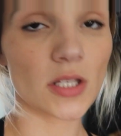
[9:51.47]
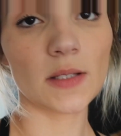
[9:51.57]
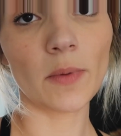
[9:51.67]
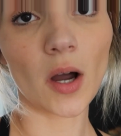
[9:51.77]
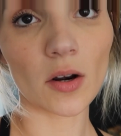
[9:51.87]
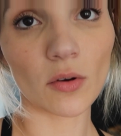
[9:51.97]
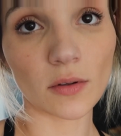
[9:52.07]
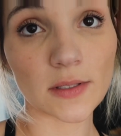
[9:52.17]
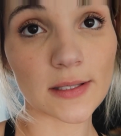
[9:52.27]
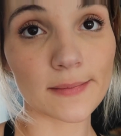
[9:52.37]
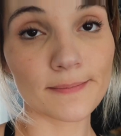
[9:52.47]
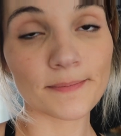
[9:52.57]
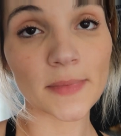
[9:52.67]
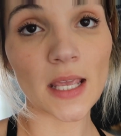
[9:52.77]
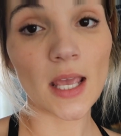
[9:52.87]
these bottles.
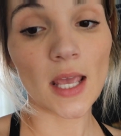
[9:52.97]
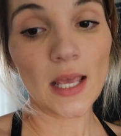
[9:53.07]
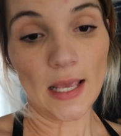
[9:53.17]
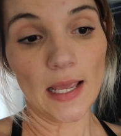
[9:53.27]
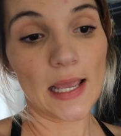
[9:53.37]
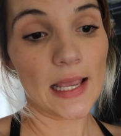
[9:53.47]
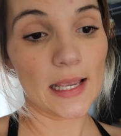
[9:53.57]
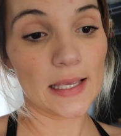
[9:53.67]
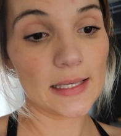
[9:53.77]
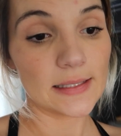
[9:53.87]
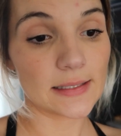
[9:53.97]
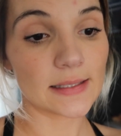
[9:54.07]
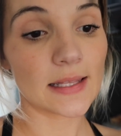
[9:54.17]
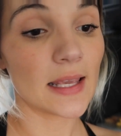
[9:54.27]
And